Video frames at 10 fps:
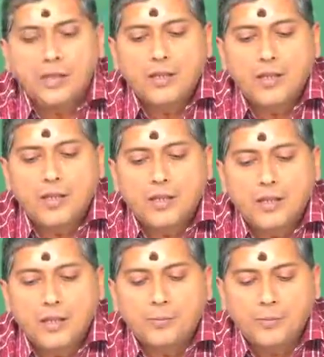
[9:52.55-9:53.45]
that
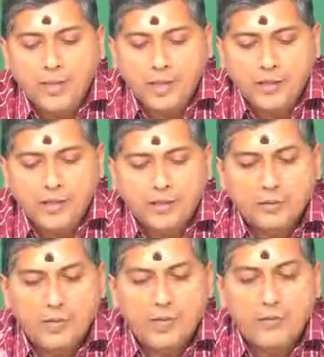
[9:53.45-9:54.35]
are obtained
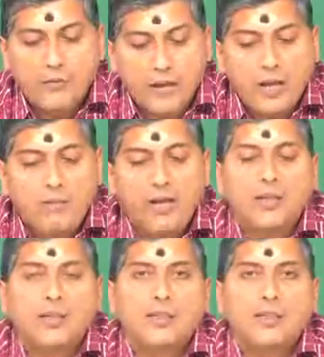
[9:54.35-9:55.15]
by the wavelet